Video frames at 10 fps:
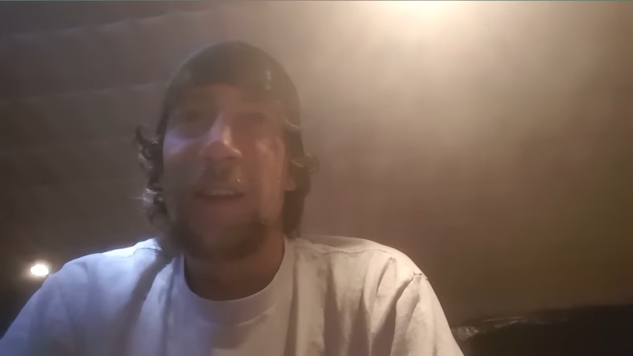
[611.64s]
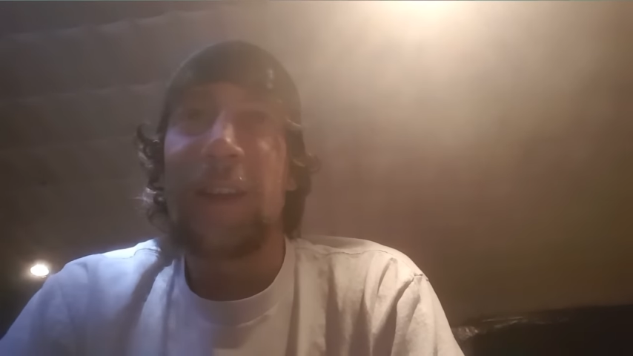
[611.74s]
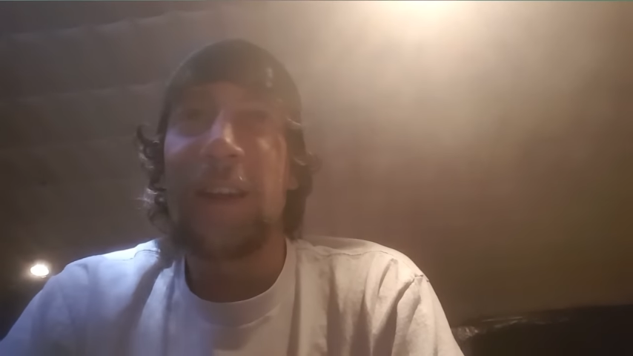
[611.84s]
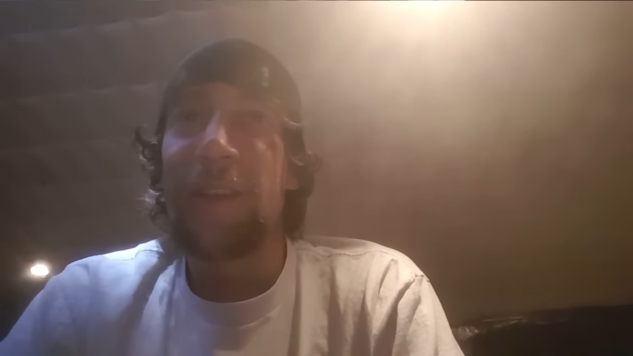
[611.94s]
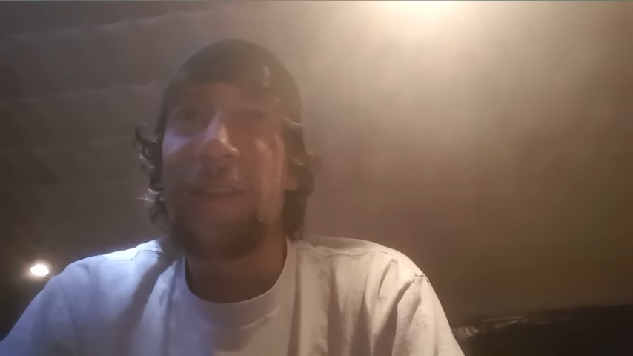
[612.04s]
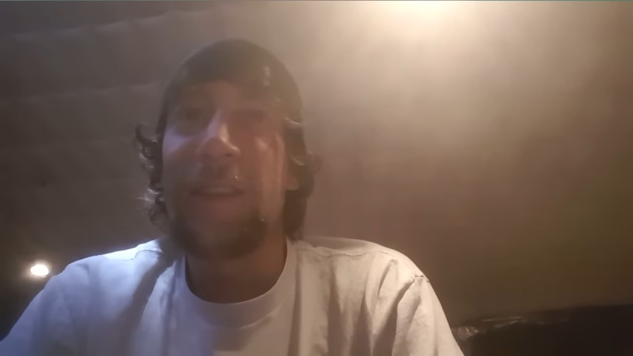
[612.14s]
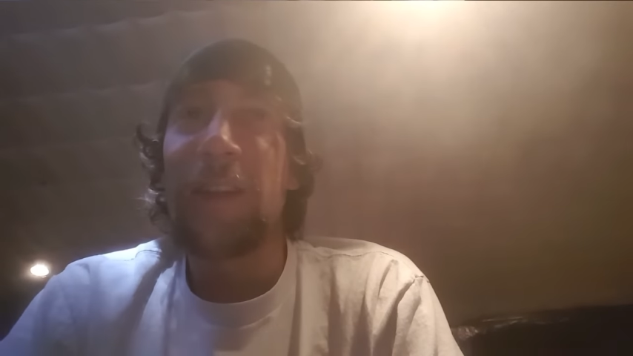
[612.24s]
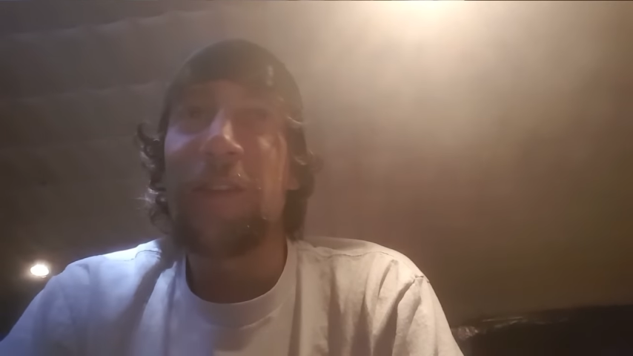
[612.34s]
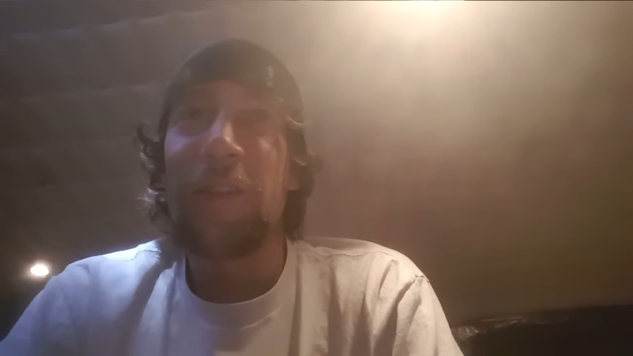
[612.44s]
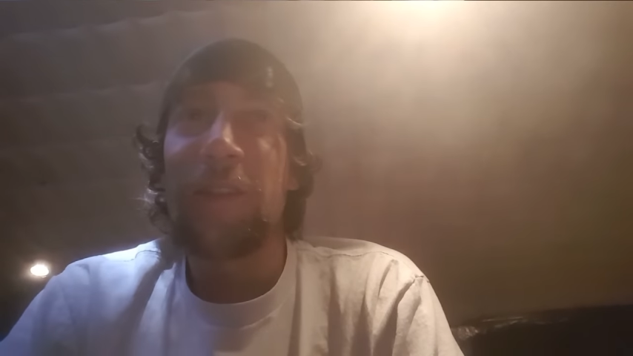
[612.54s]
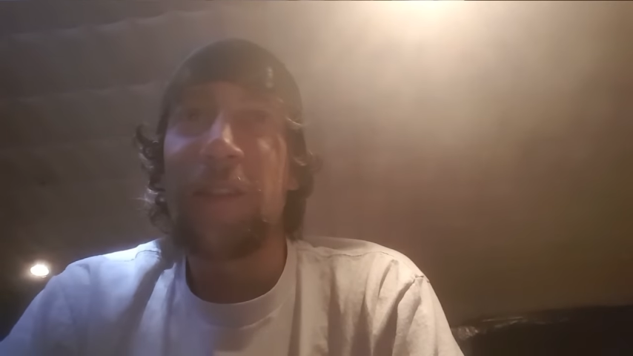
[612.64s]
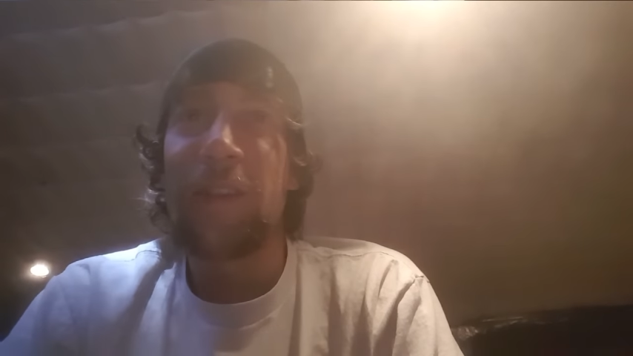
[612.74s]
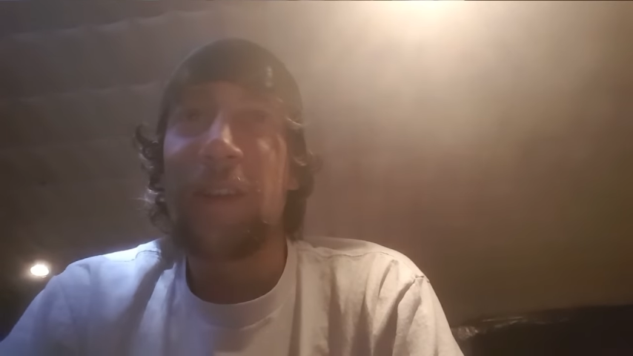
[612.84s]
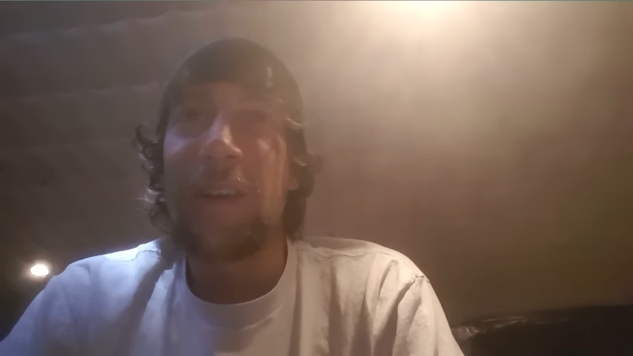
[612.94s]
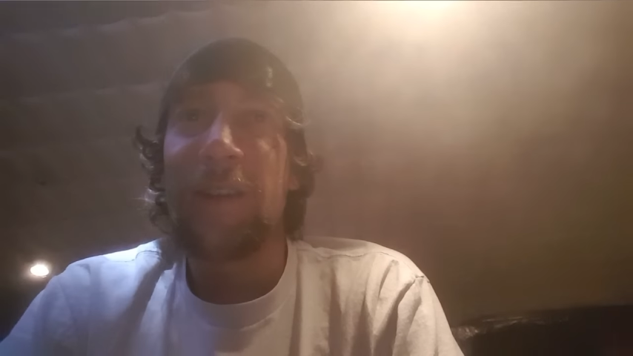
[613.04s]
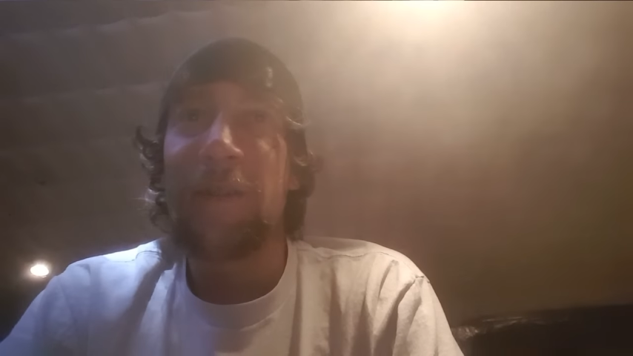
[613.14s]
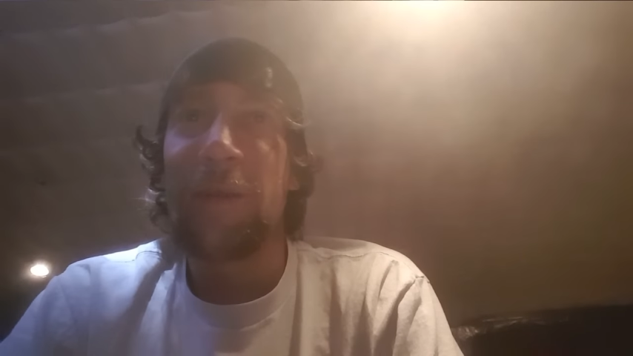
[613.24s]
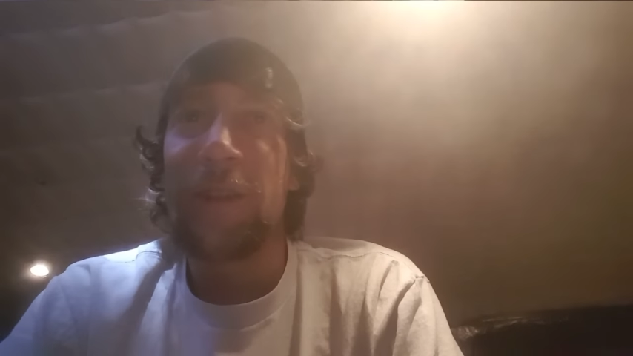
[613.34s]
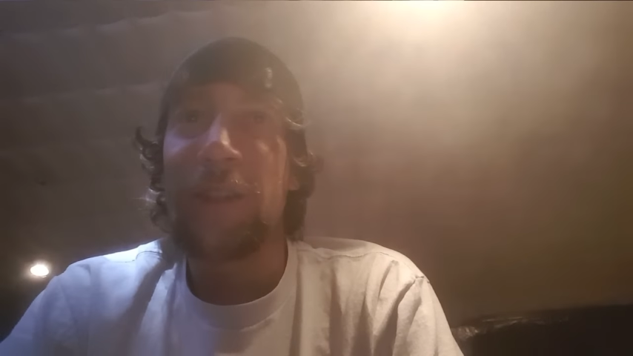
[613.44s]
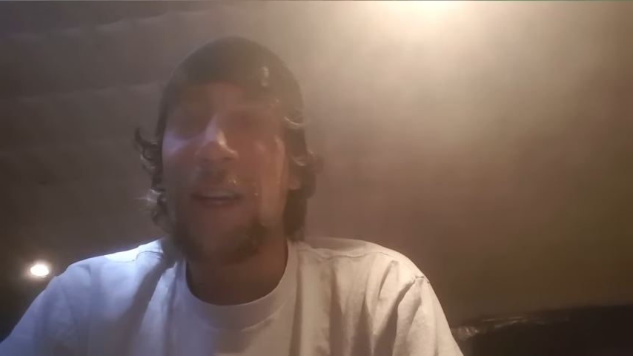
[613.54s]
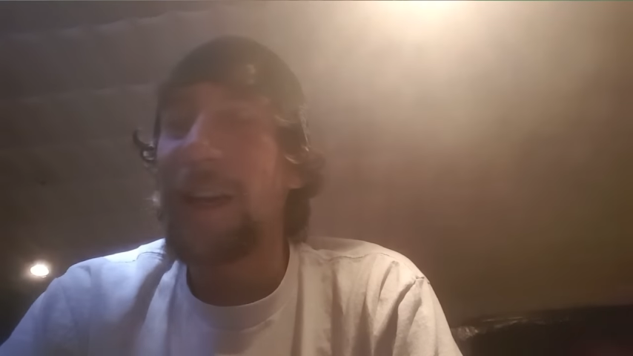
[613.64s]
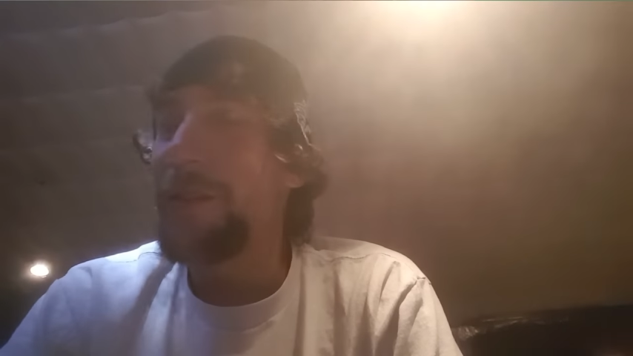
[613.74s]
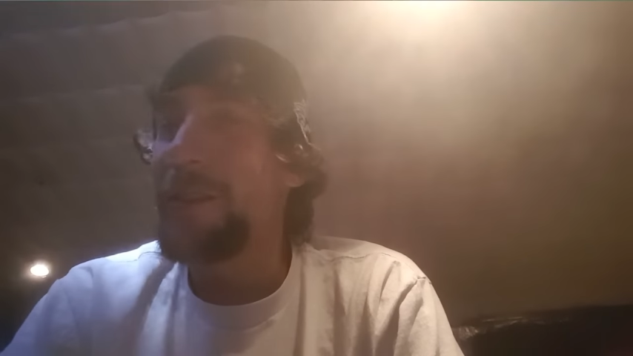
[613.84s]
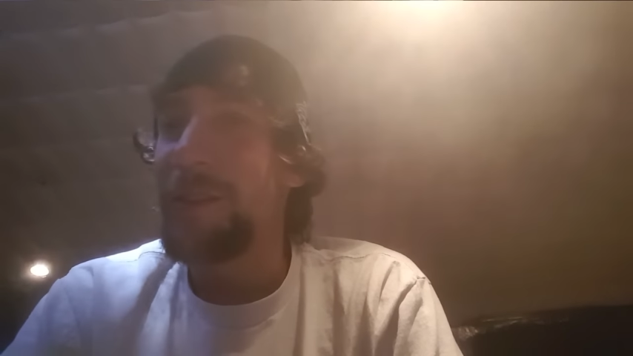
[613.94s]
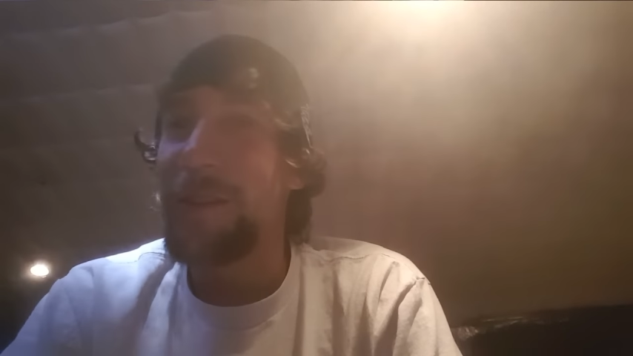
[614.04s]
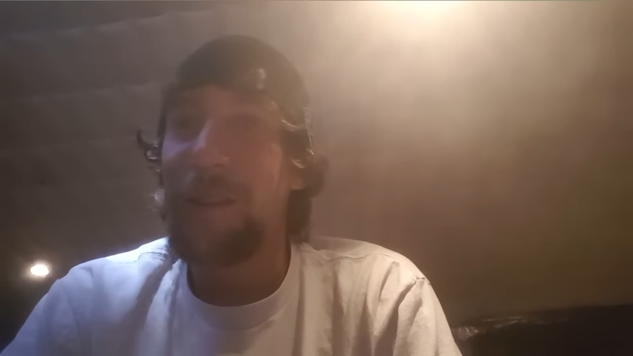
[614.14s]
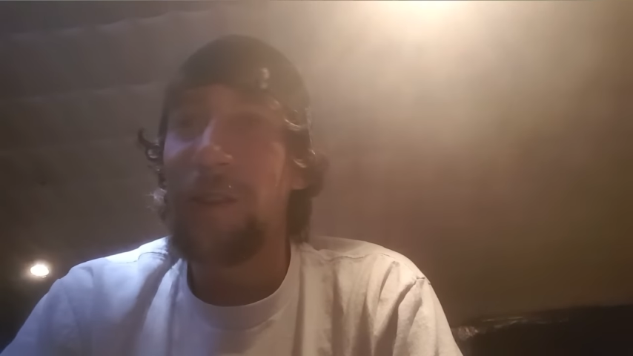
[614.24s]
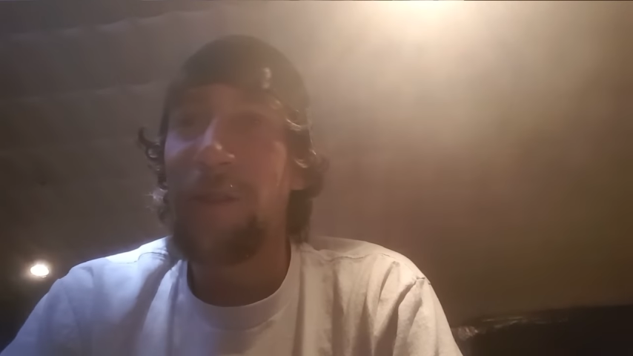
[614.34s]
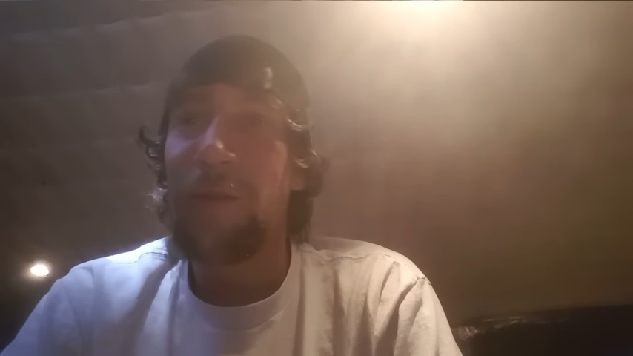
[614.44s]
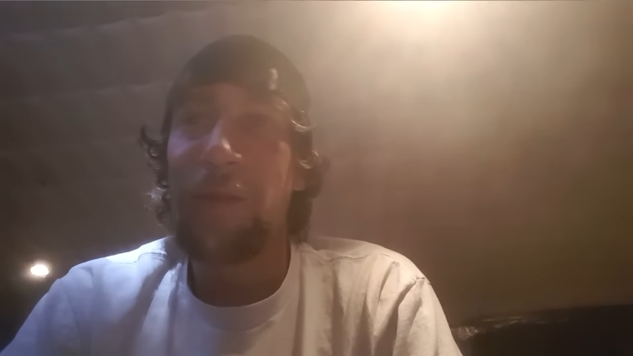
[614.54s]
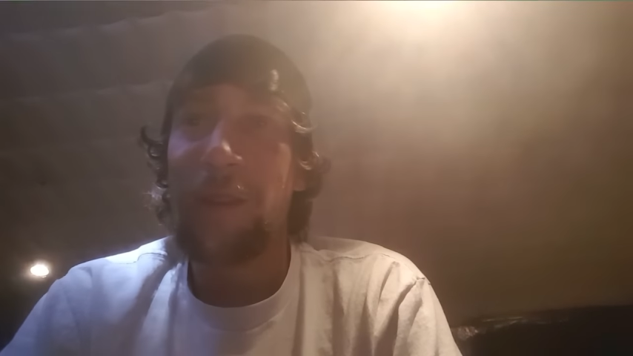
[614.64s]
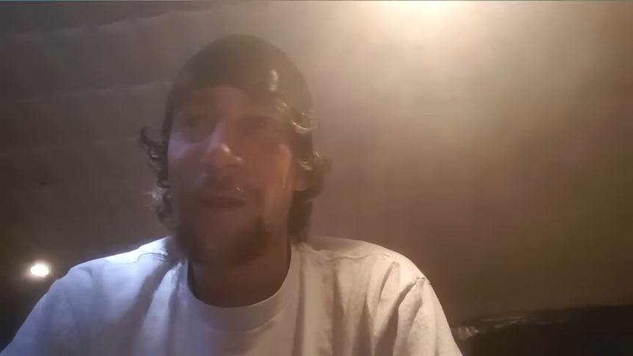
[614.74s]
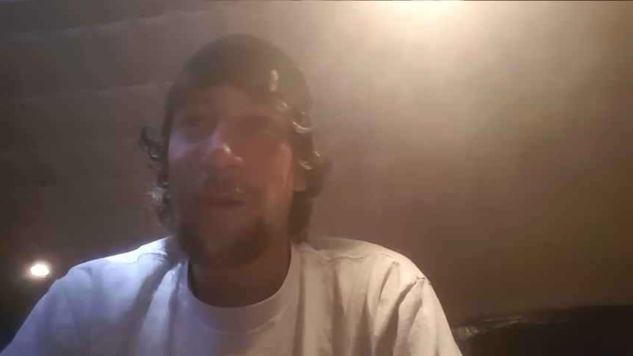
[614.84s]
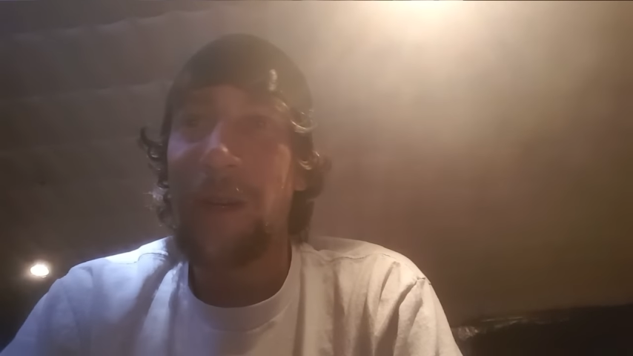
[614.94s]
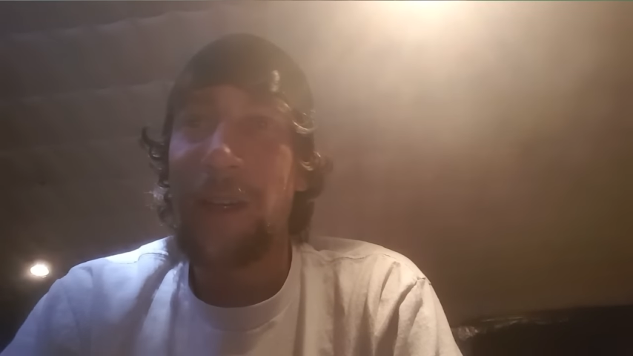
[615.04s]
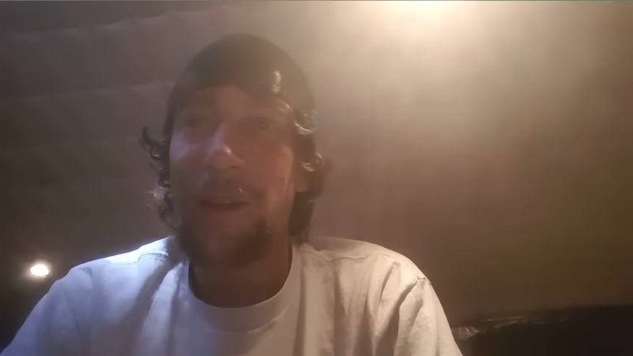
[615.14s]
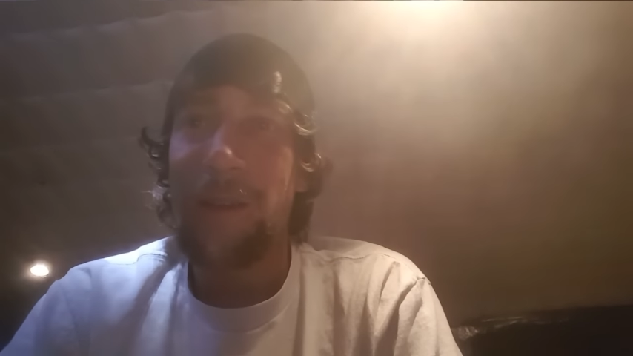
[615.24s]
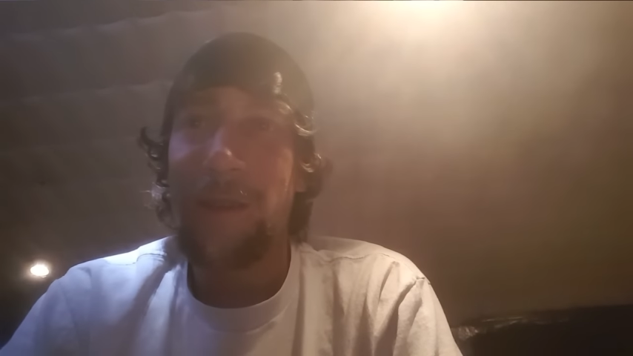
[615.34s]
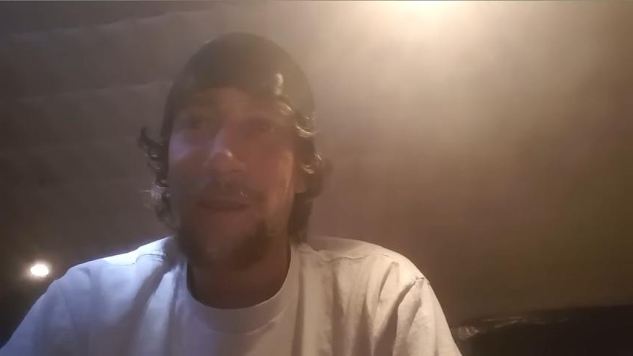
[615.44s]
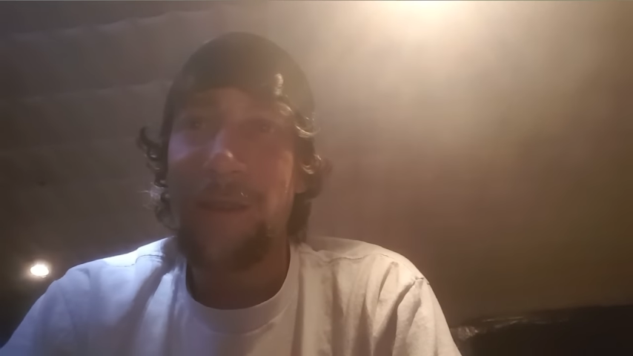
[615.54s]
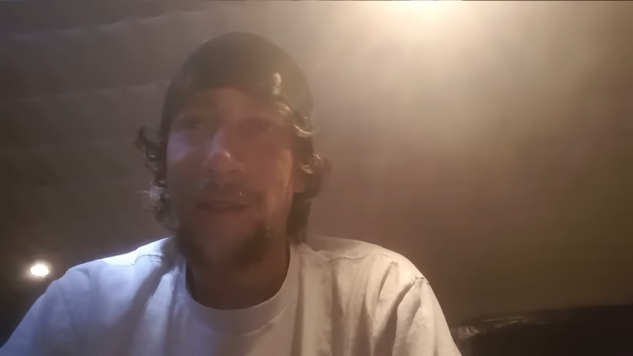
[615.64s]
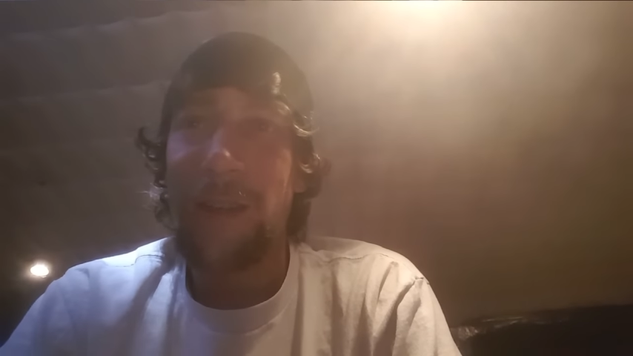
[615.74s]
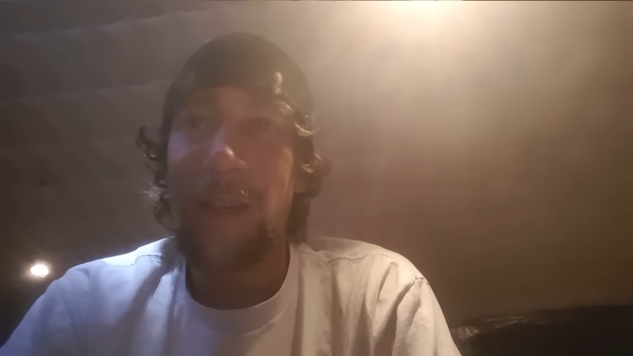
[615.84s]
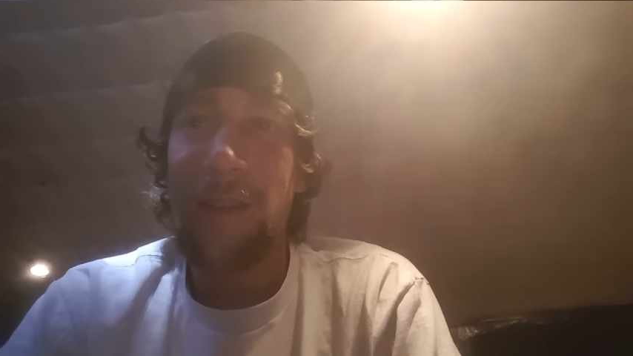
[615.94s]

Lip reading: No face is visible, so there are no lips to read.